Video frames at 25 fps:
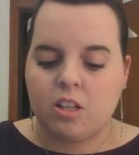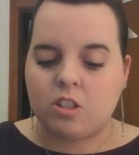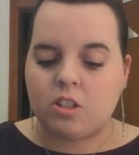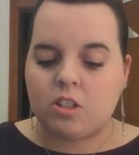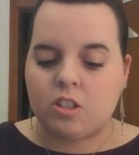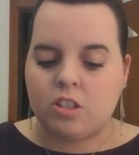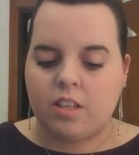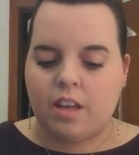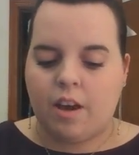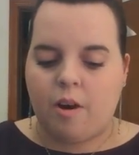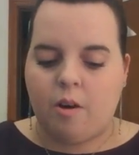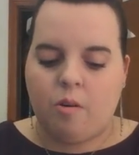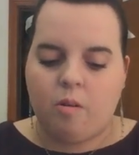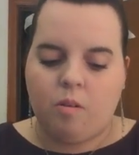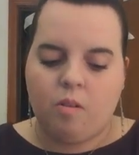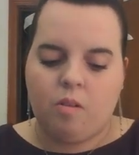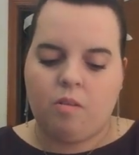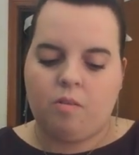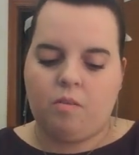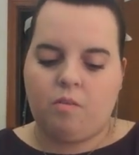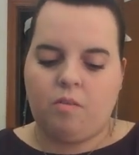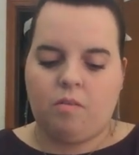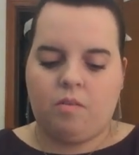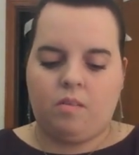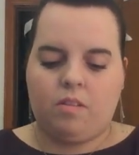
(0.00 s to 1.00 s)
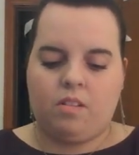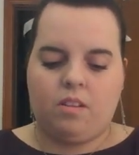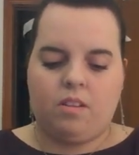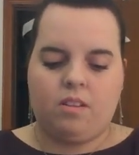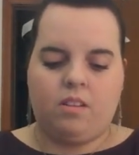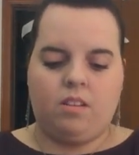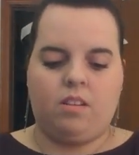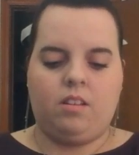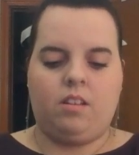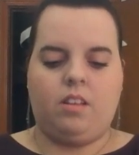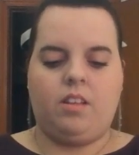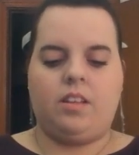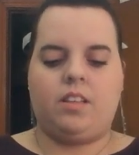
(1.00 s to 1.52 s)
So
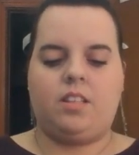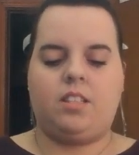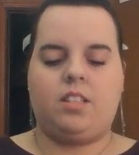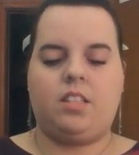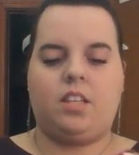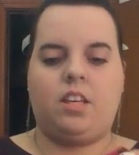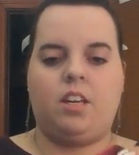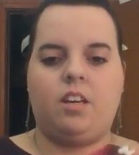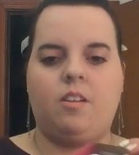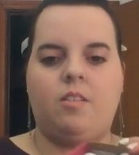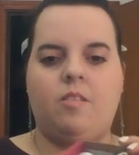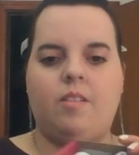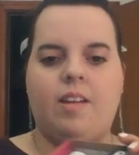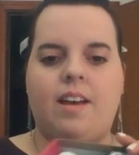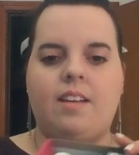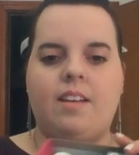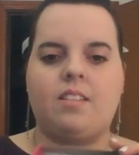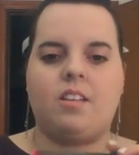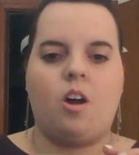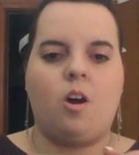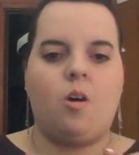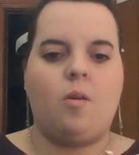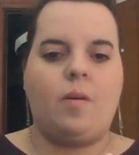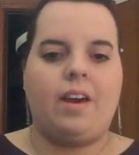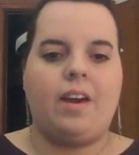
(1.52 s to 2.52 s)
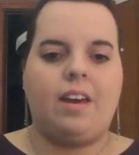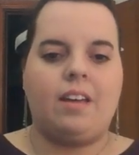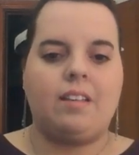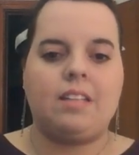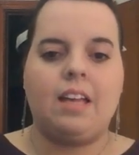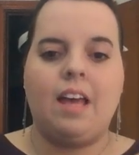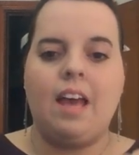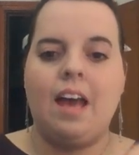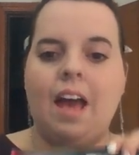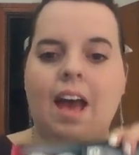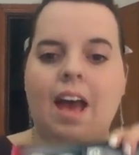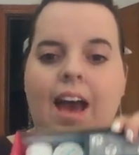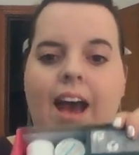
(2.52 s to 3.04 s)
looks cute as always.
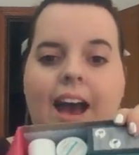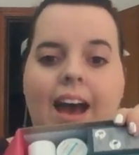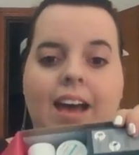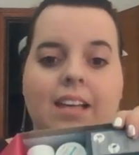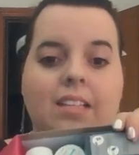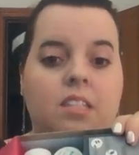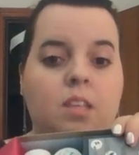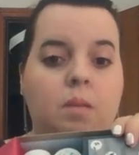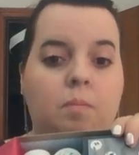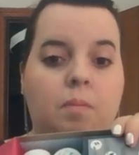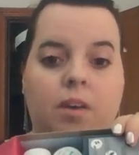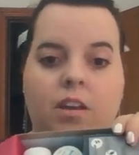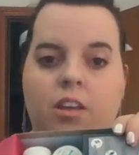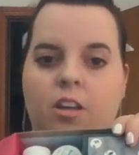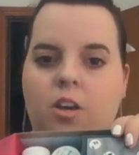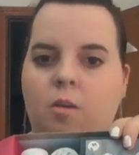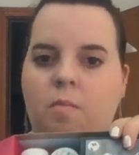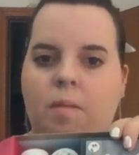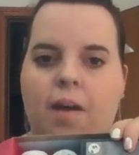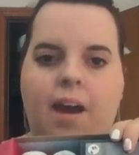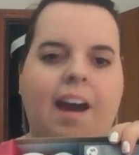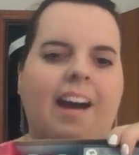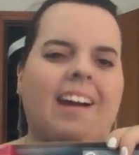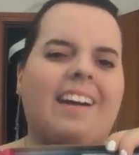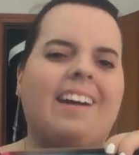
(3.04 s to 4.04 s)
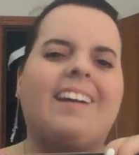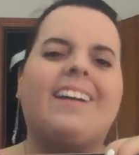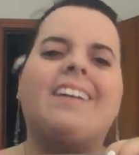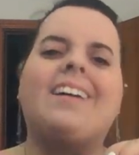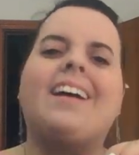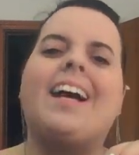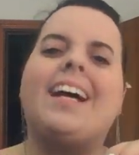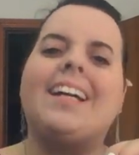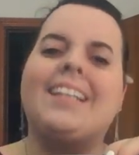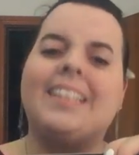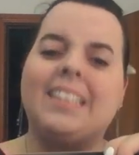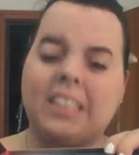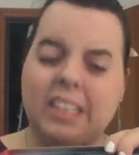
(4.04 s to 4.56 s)
Has the pillow pack.
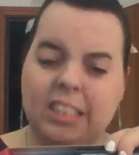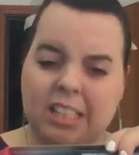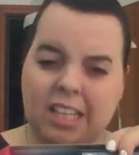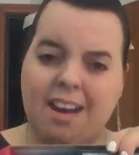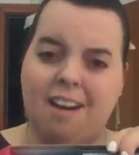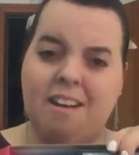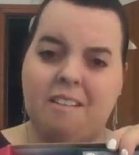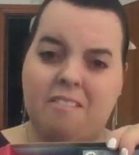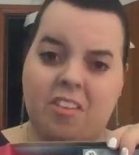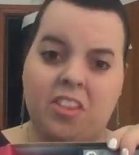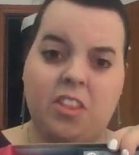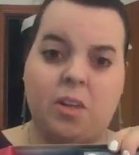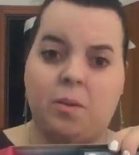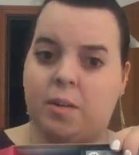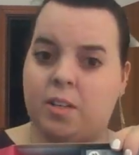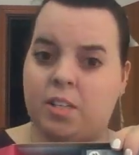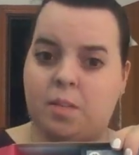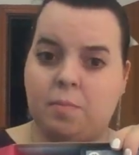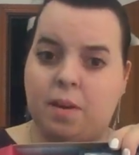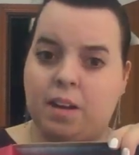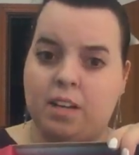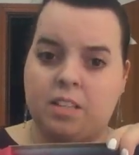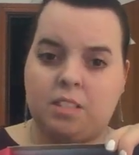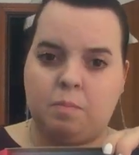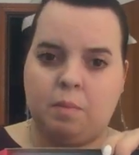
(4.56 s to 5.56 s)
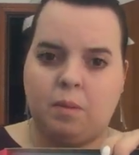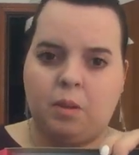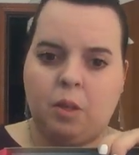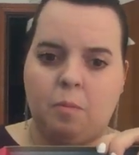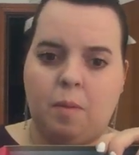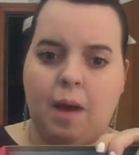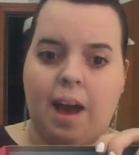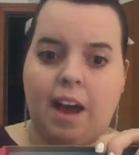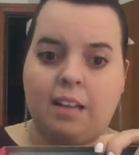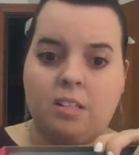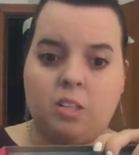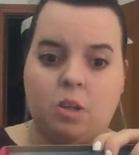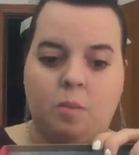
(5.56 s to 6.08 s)
I love the Birchbox pillow
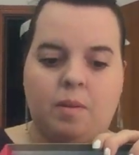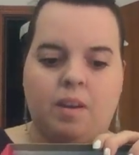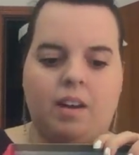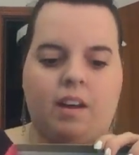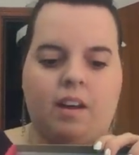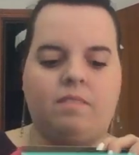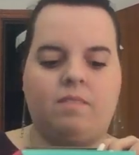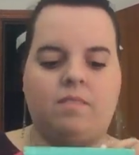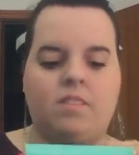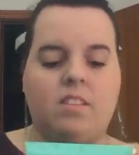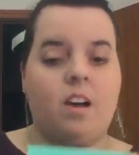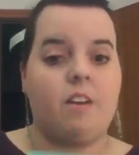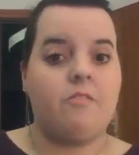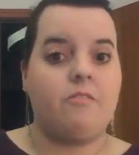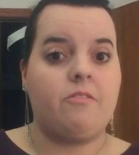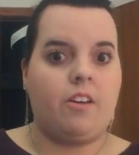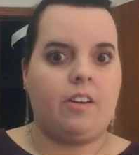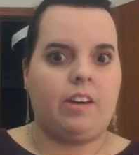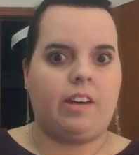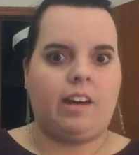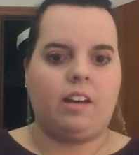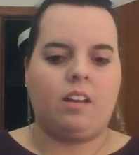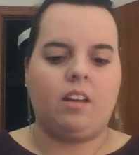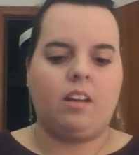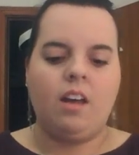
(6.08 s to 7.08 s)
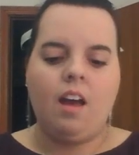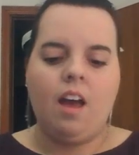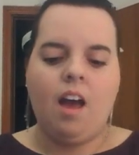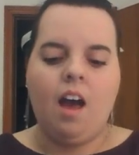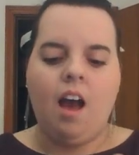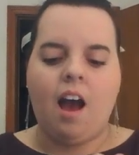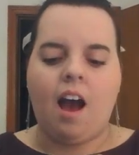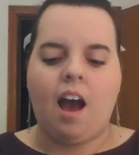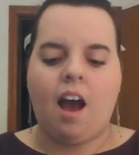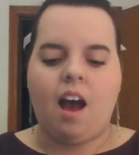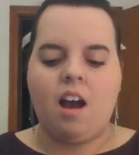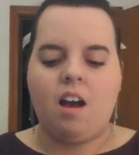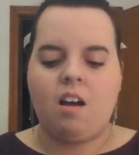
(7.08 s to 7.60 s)
packs. Oh my god, it's all falling out.
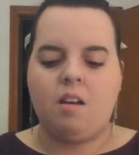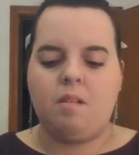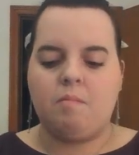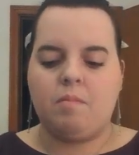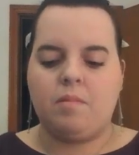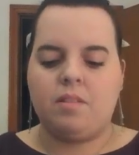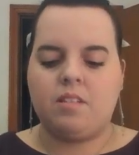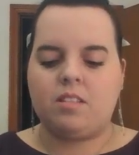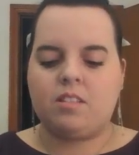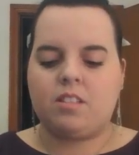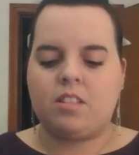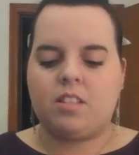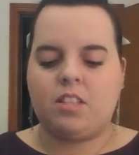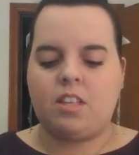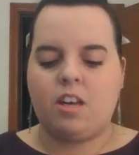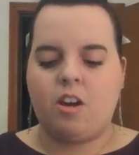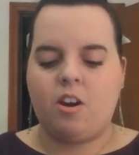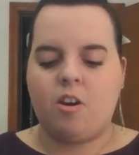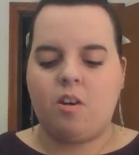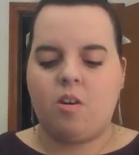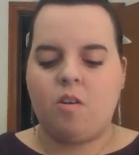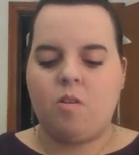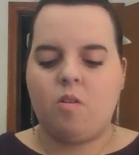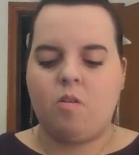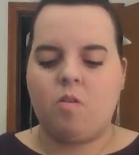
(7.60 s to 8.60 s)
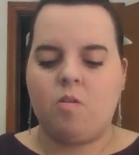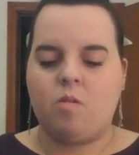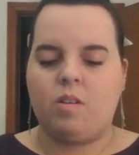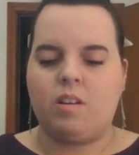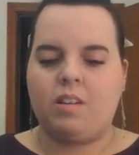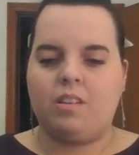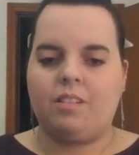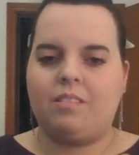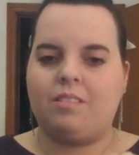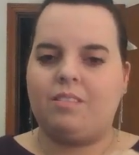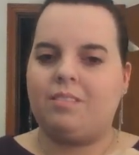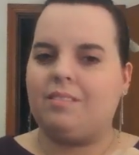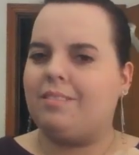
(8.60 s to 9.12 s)
Um, so
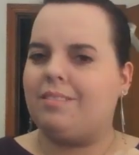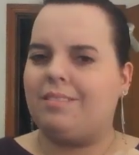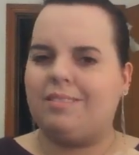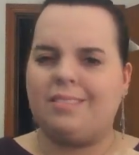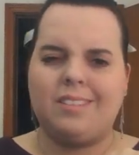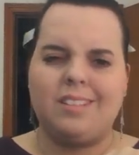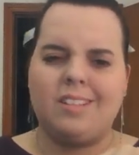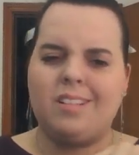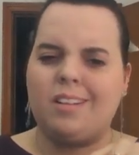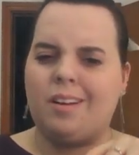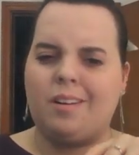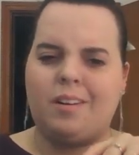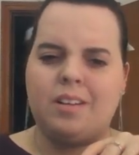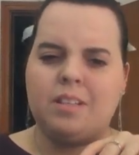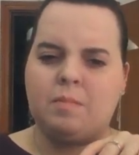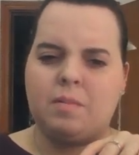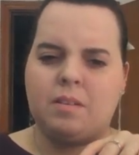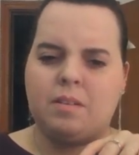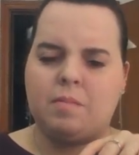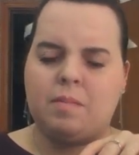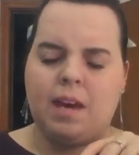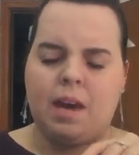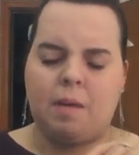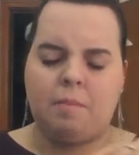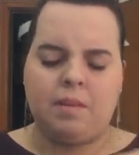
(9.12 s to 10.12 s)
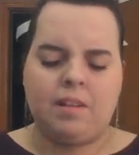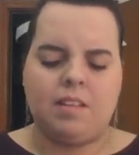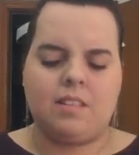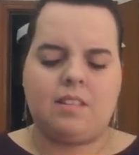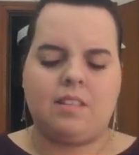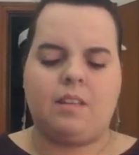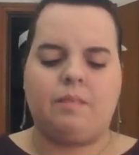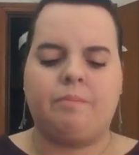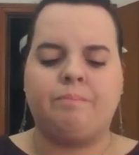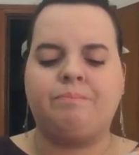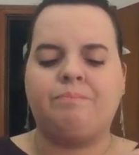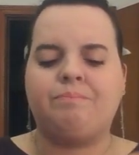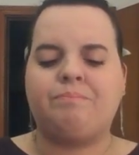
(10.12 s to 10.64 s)
it always makes me happy to
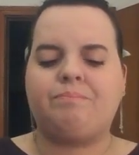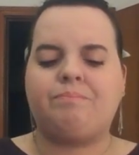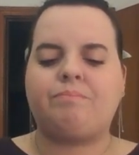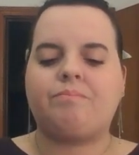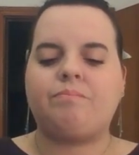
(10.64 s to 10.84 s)
see.